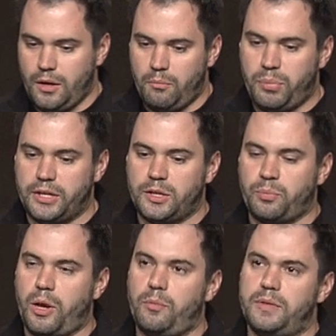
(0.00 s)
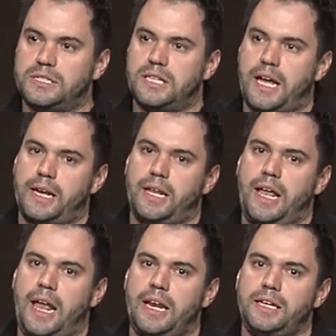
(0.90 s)
But the problem is
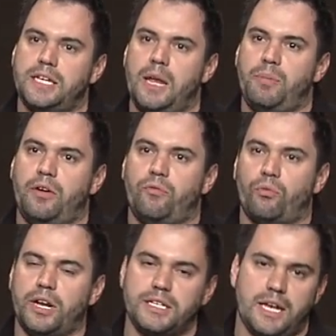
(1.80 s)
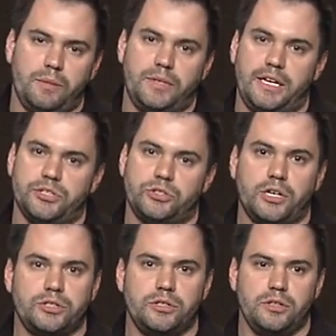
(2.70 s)
that any type of runtime data
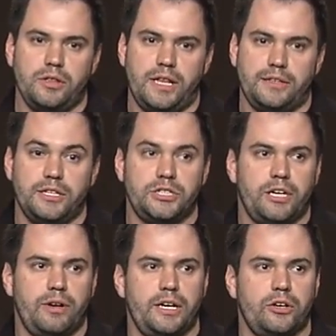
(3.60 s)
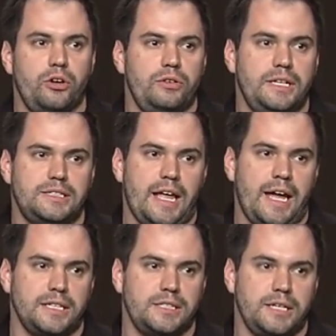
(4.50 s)
structure that the generated code needs to
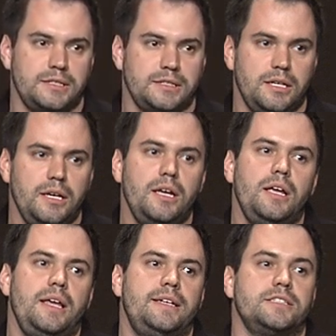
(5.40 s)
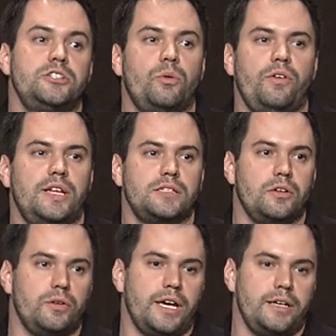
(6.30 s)
access, it doesn't know where that's
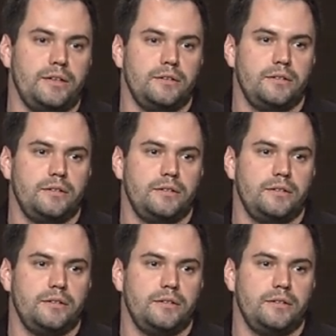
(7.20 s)
located.